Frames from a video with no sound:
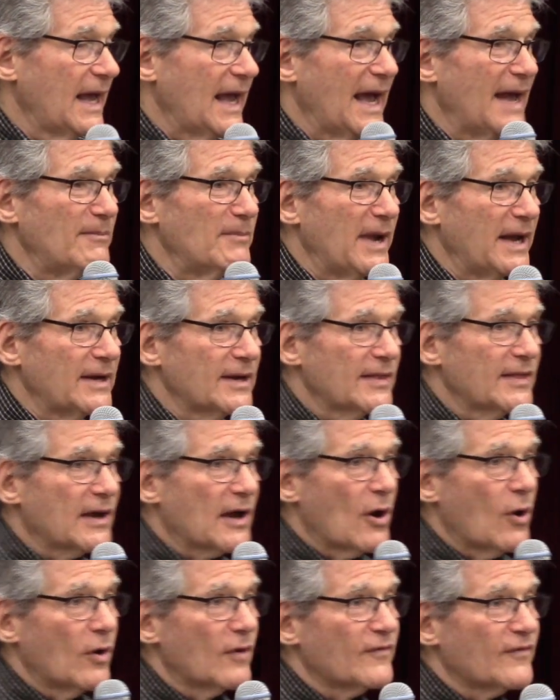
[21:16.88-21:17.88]
and many of the
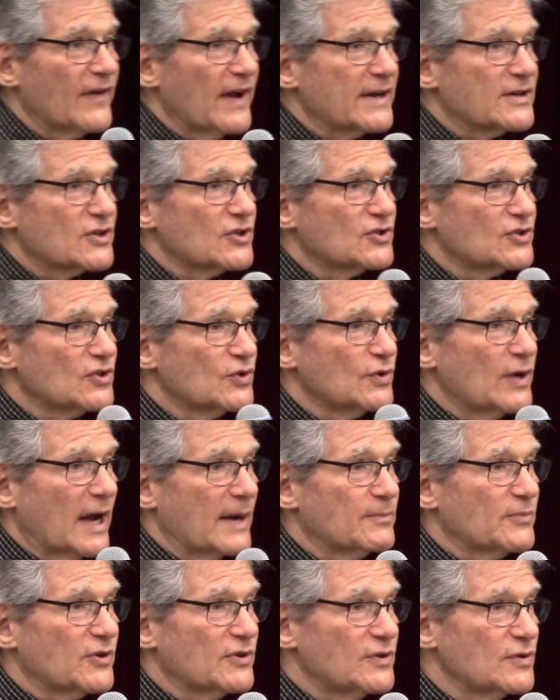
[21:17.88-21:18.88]
co-infections do
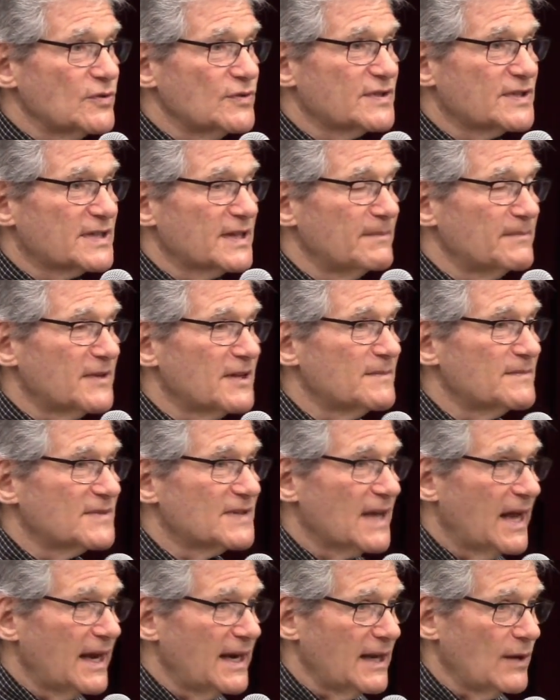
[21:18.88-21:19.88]
not produce
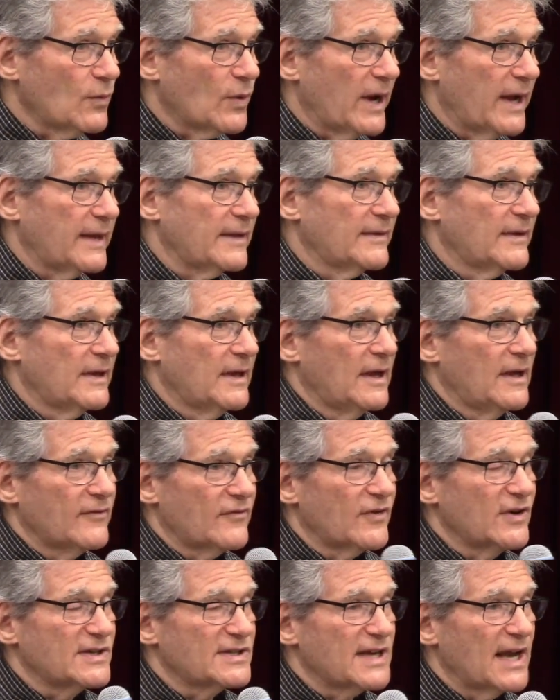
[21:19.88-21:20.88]
symptoms anyway.
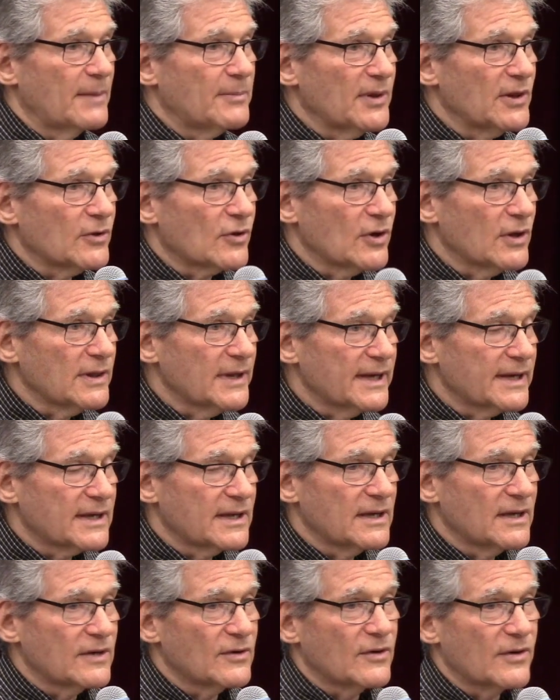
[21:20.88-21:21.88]
For example,
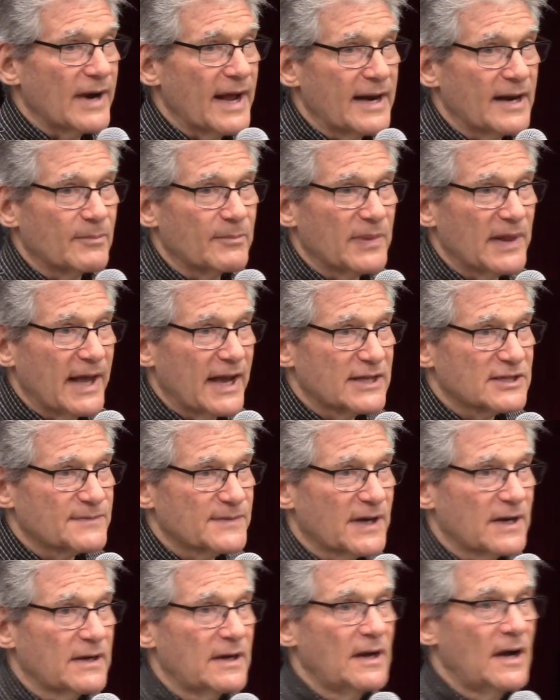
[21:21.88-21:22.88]
Ehrlichia or
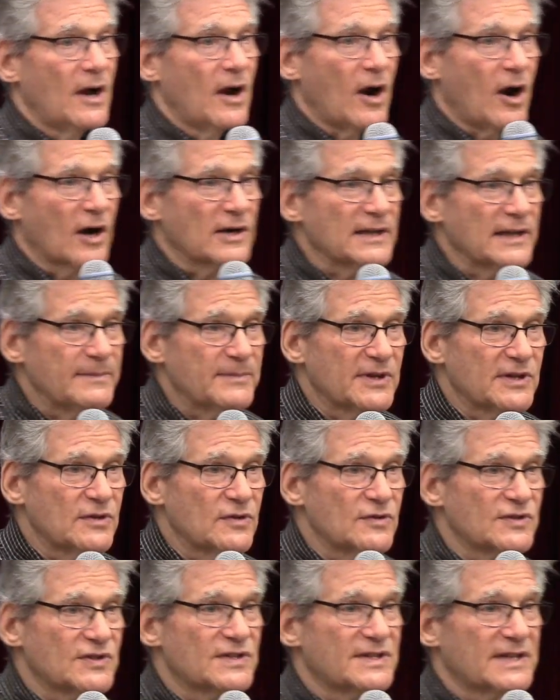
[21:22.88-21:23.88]
Anaplasma hardly
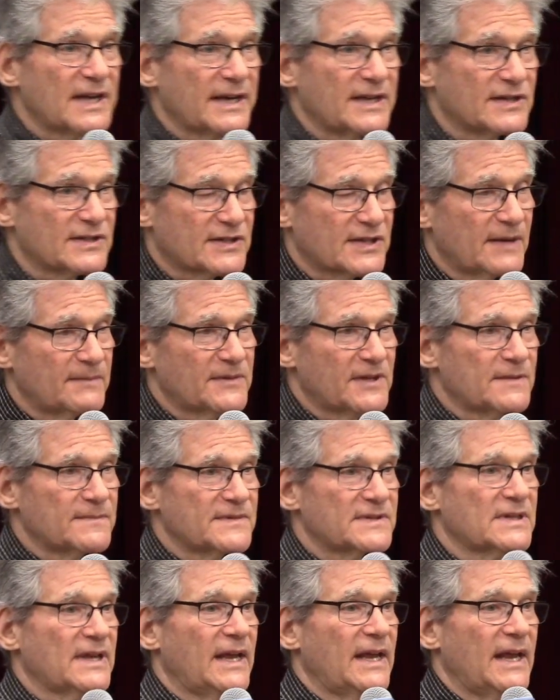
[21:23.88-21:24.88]
produces any
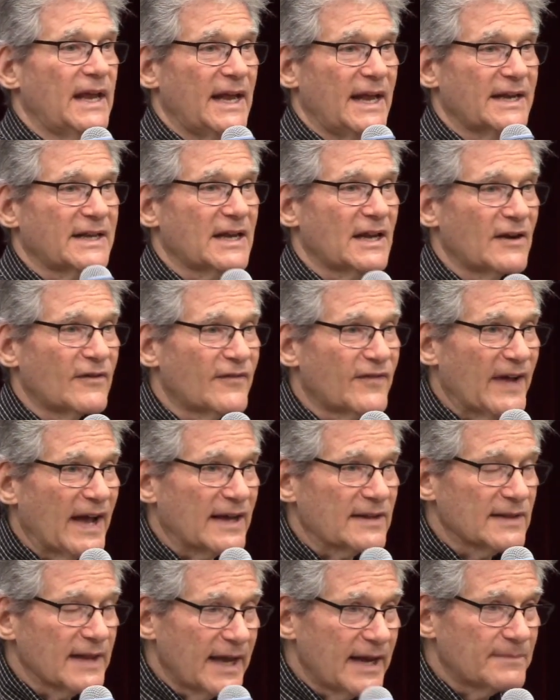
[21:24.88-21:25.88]
symptoms. It can
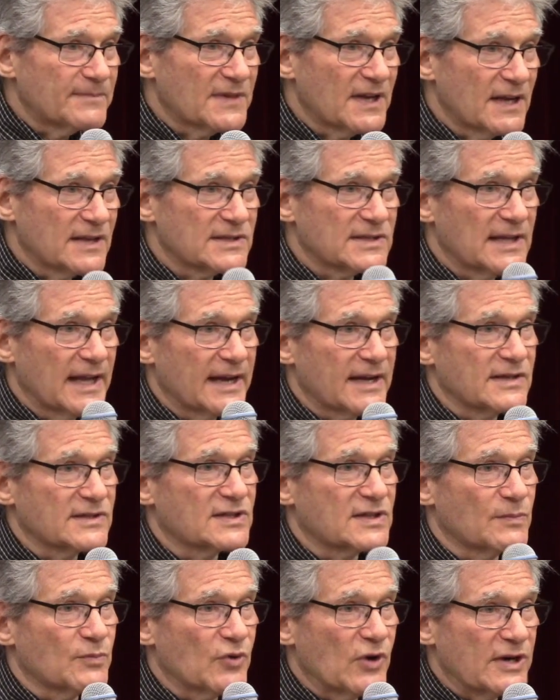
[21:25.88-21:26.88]
affect lab tests like a
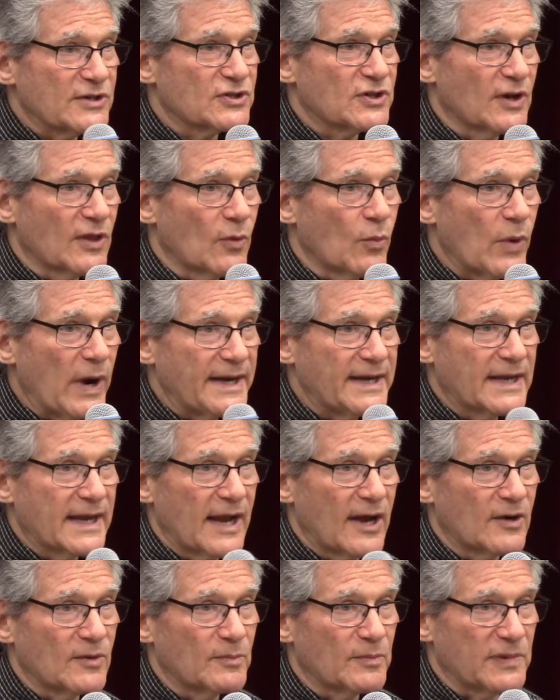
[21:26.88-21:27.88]
suppression of the white
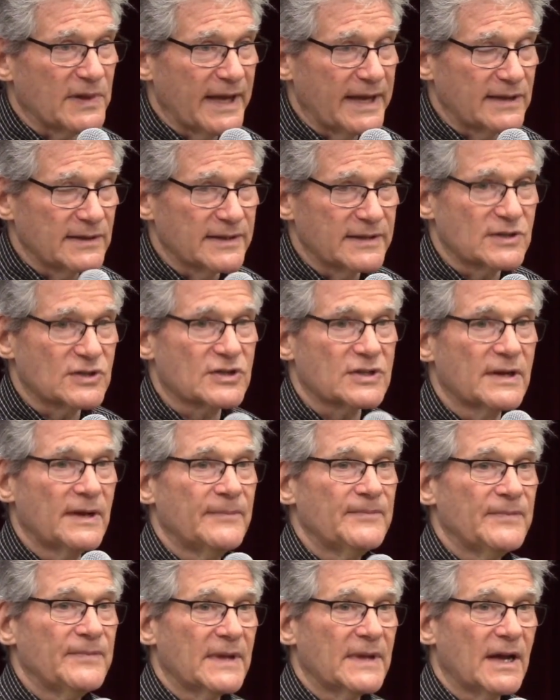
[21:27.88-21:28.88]
count and platelets.
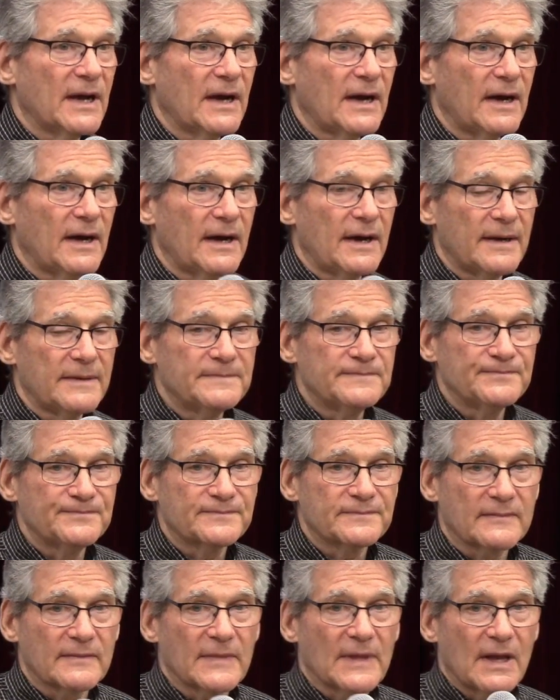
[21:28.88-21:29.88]

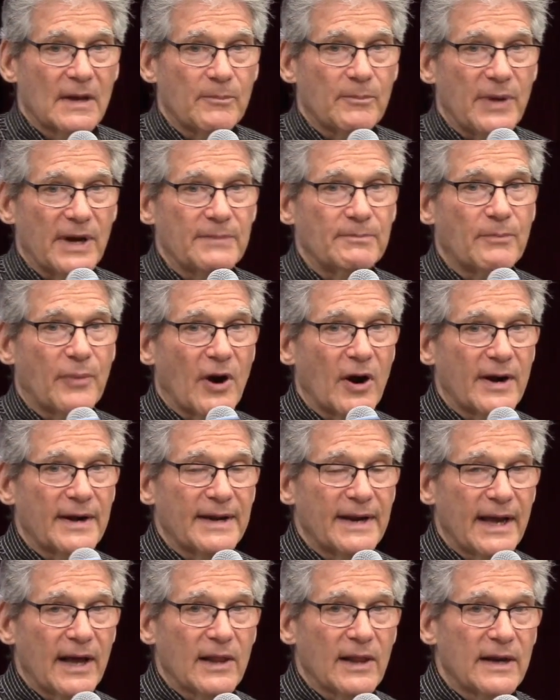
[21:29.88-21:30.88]
But
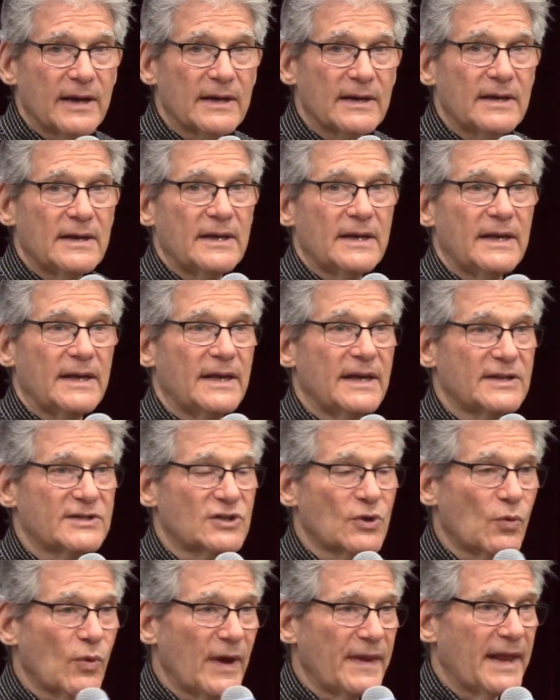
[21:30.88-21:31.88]
Bartonella is
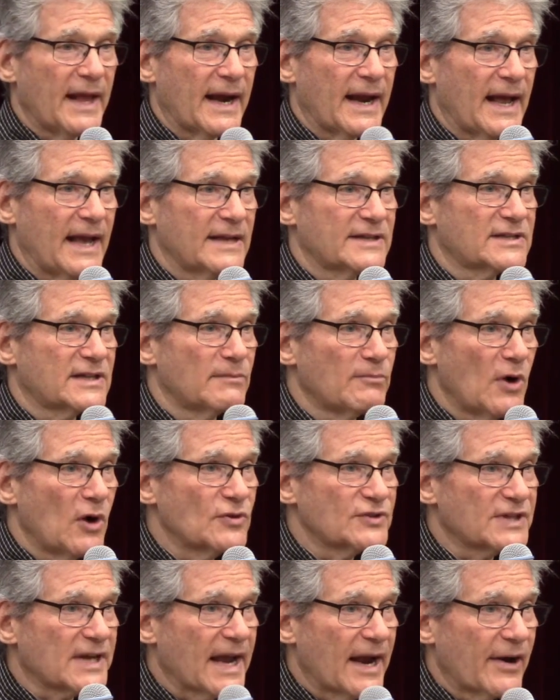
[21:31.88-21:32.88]
the one that has the
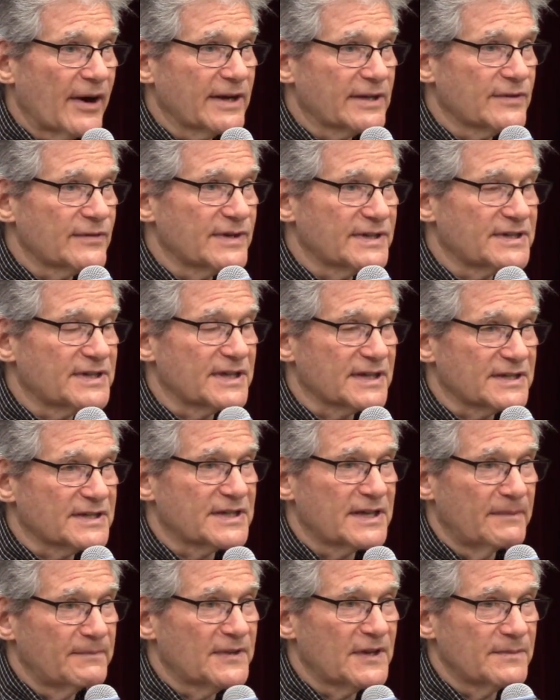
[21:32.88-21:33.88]
most characteristic
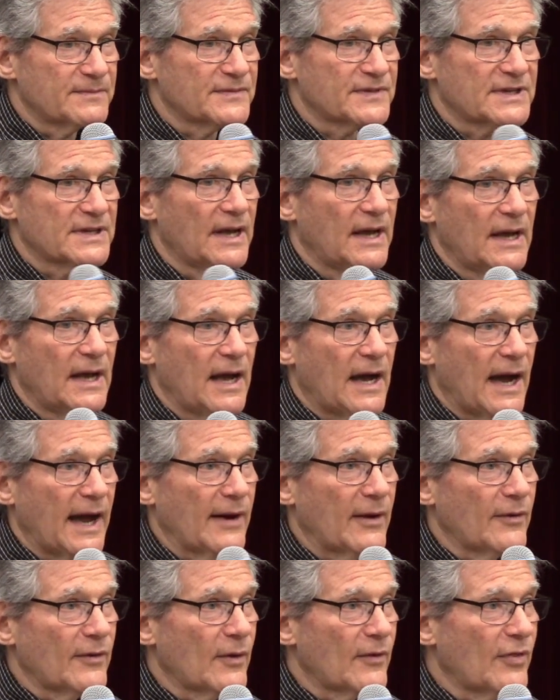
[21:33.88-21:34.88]
symptoms. I
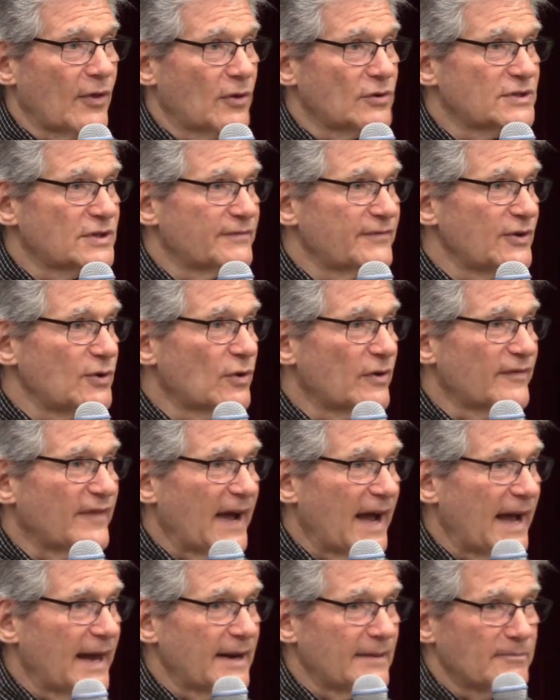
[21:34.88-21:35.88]
don't know, those of you who have
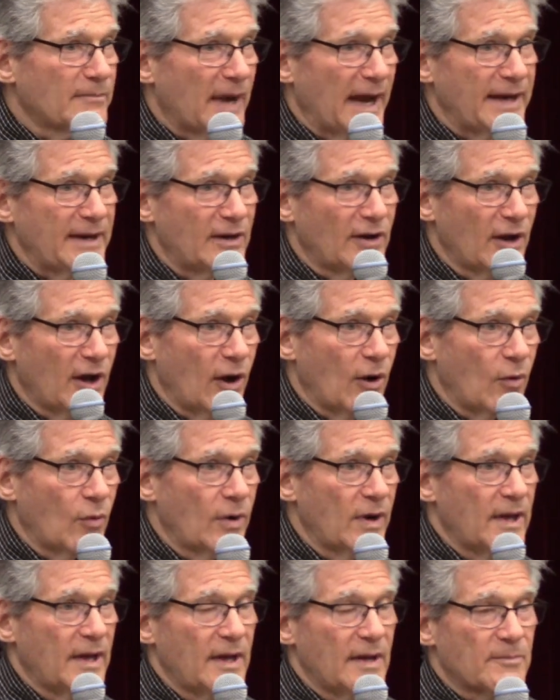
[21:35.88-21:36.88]
had it might
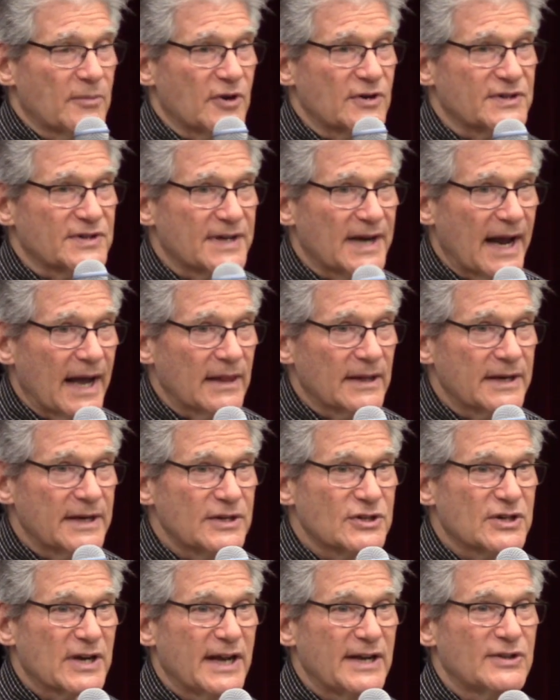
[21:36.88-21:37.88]
know personality
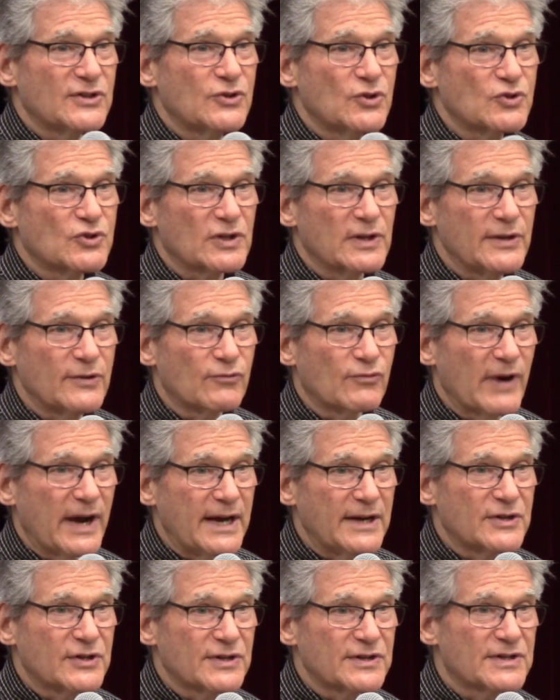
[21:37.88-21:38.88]
changes, usually
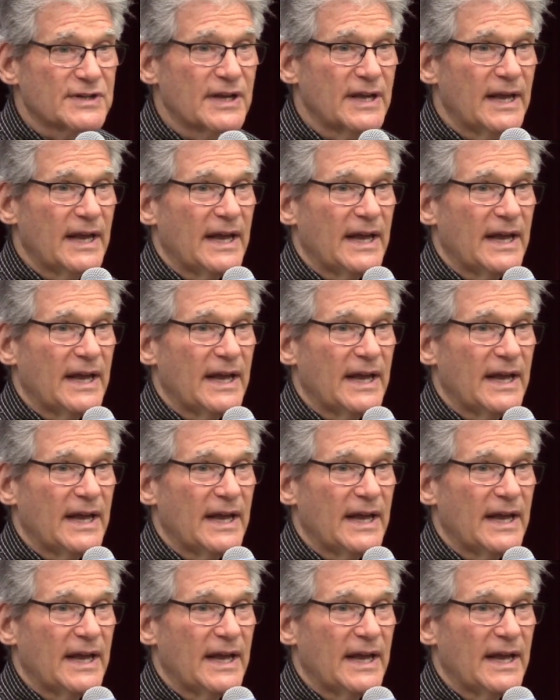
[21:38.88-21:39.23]
rages